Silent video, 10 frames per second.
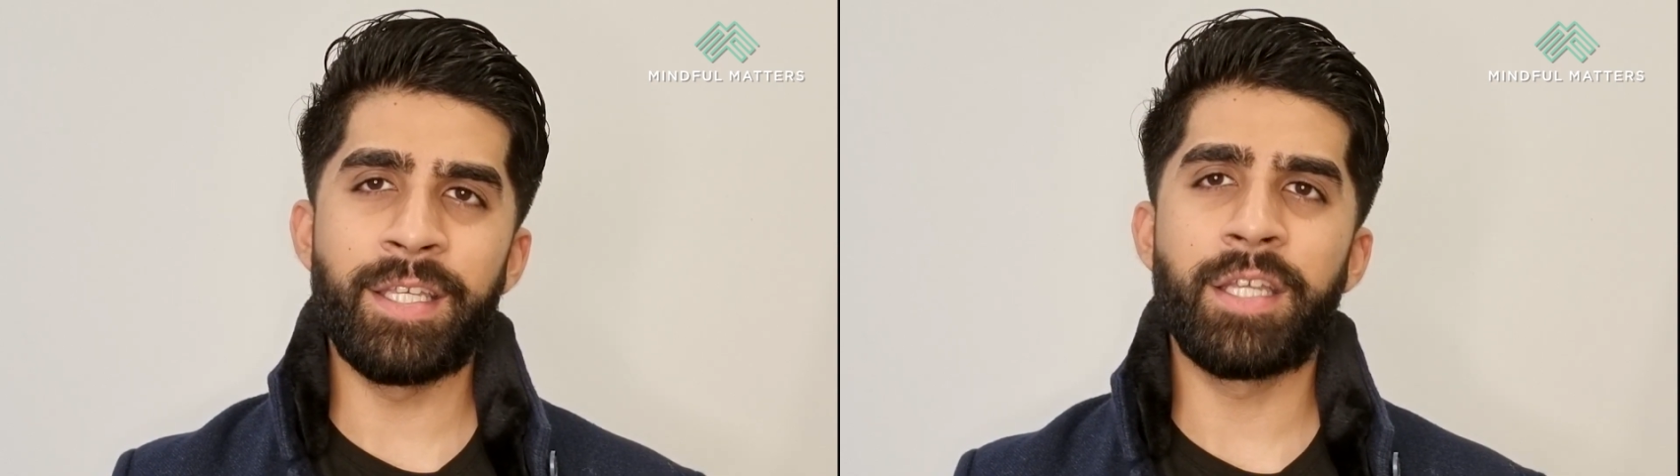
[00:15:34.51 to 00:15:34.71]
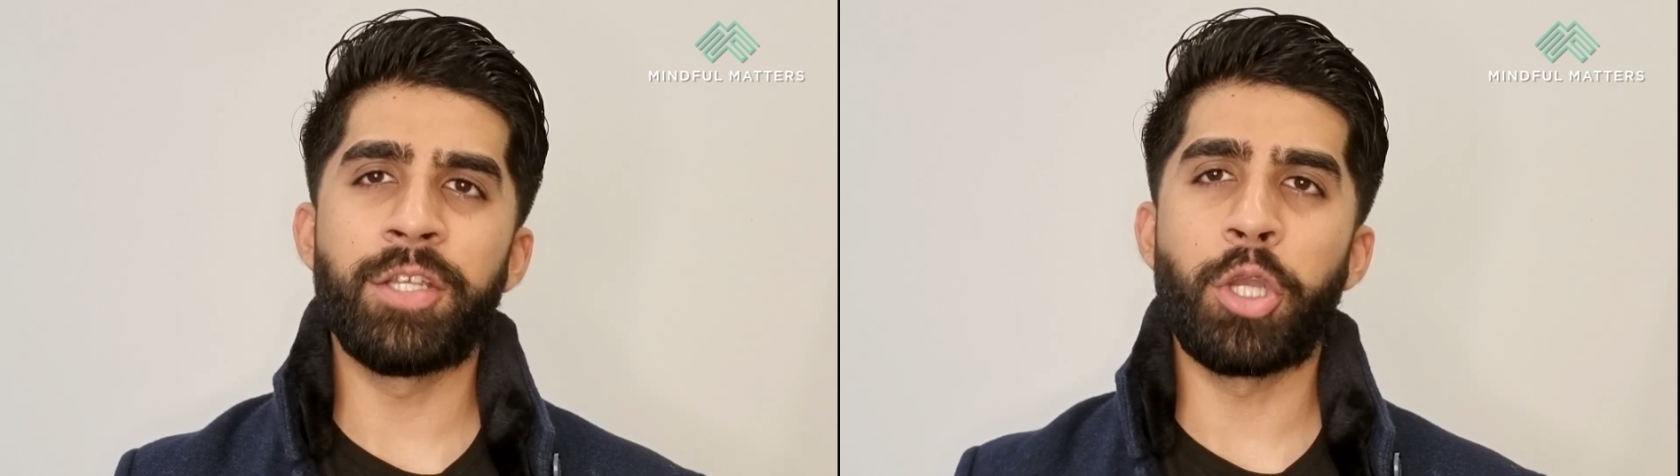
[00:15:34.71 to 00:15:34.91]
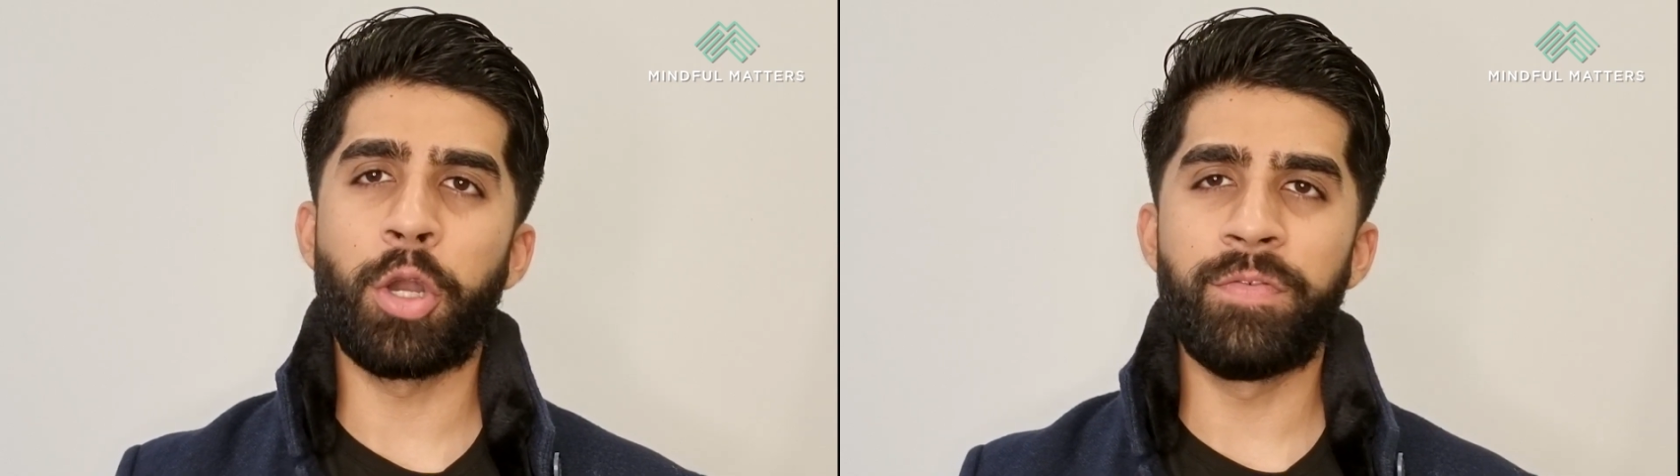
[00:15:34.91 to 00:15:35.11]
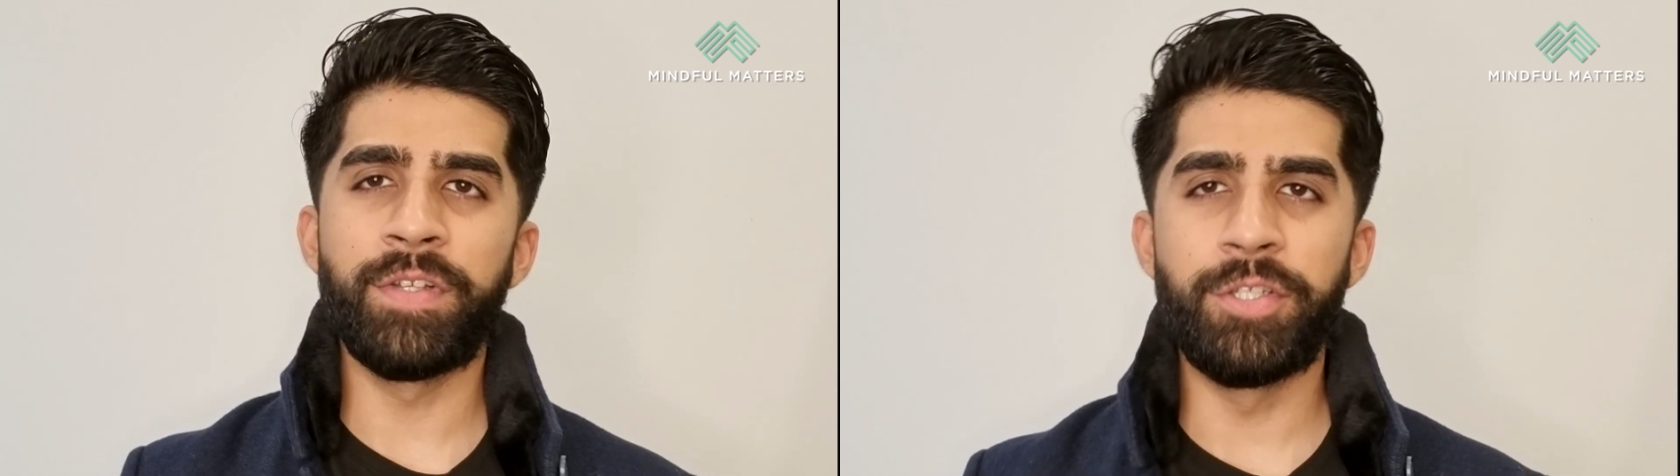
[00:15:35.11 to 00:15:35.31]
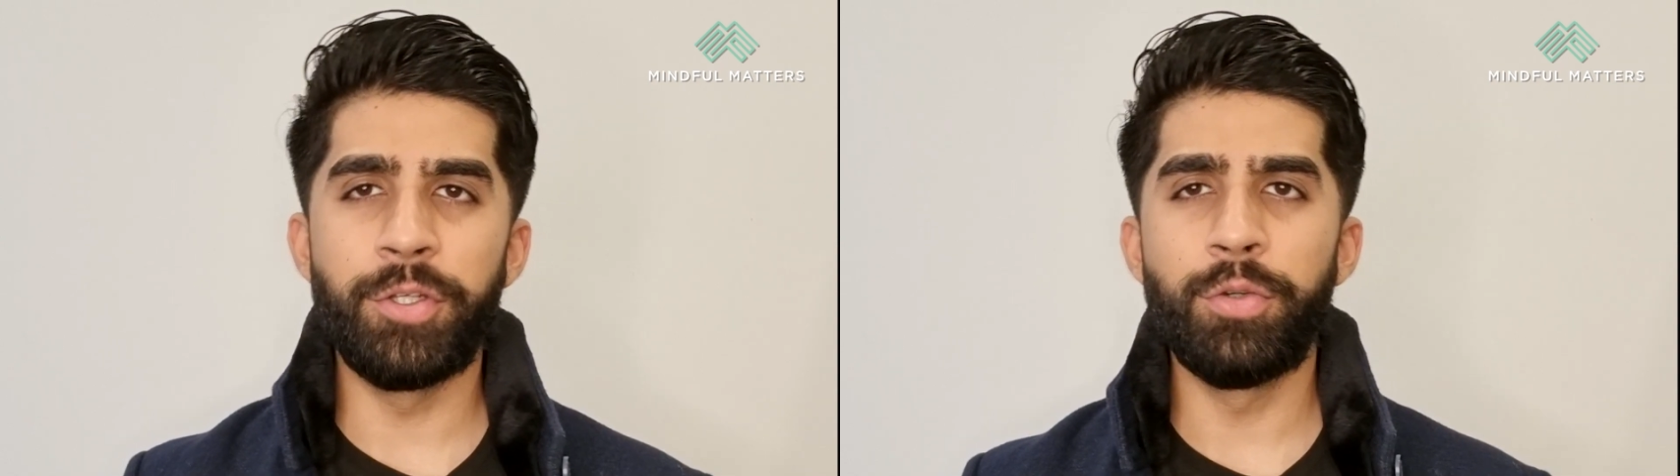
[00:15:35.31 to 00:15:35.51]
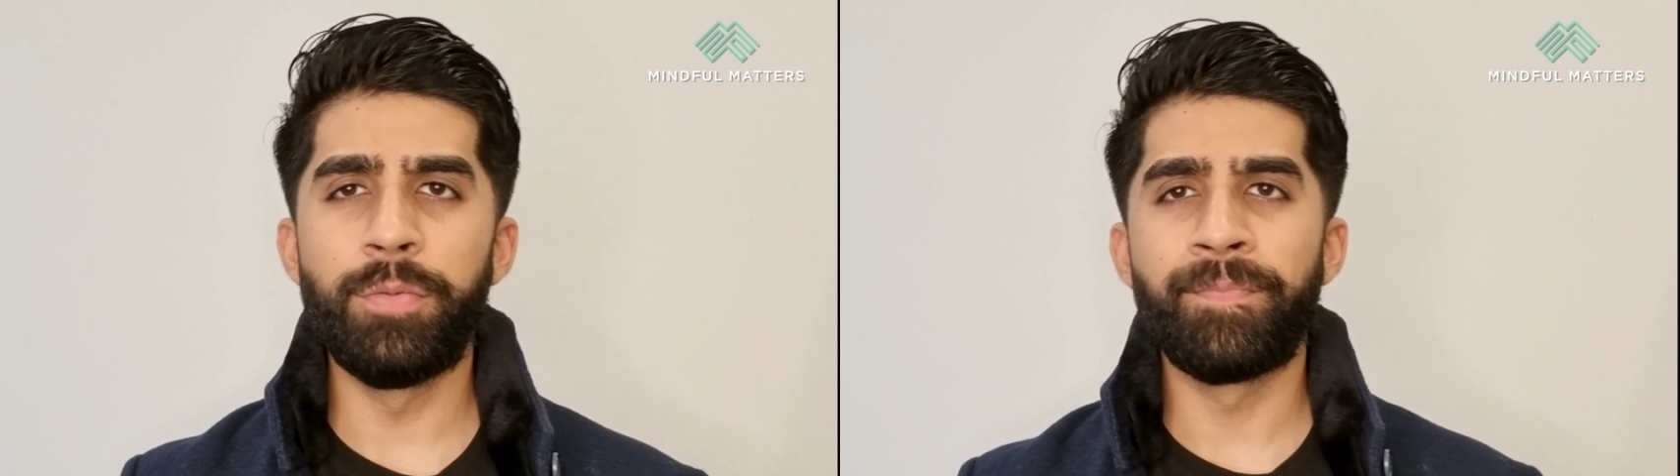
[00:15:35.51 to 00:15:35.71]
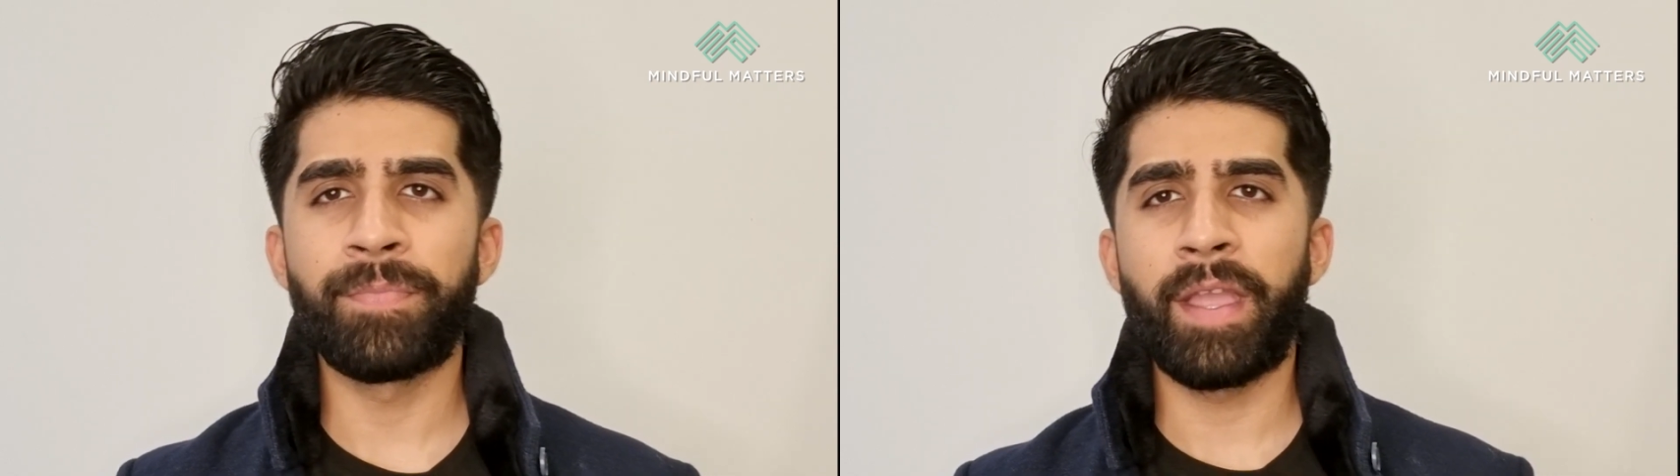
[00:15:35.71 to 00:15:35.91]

can COVID do?